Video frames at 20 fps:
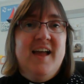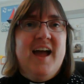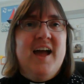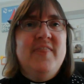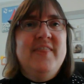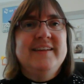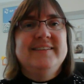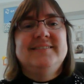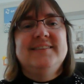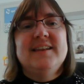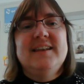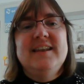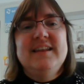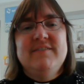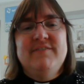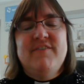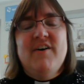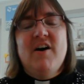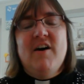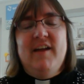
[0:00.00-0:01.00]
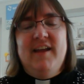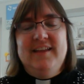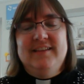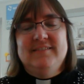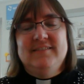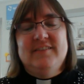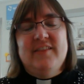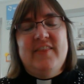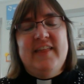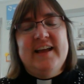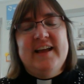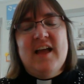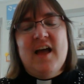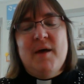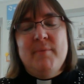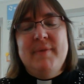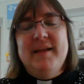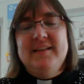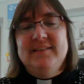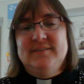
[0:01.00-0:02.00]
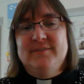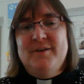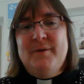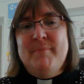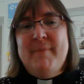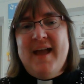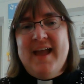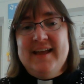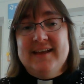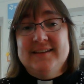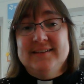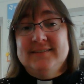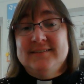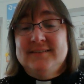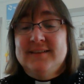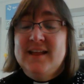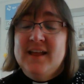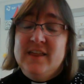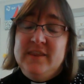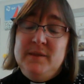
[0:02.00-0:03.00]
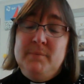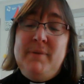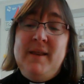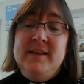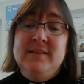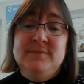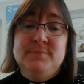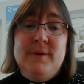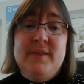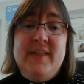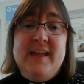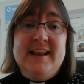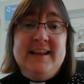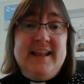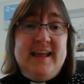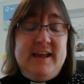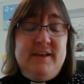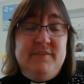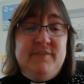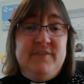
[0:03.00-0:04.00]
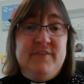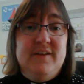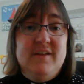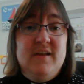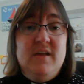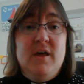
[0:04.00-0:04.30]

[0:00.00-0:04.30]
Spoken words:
And they suddenly find that they're coming to Emmaus, the place where they live,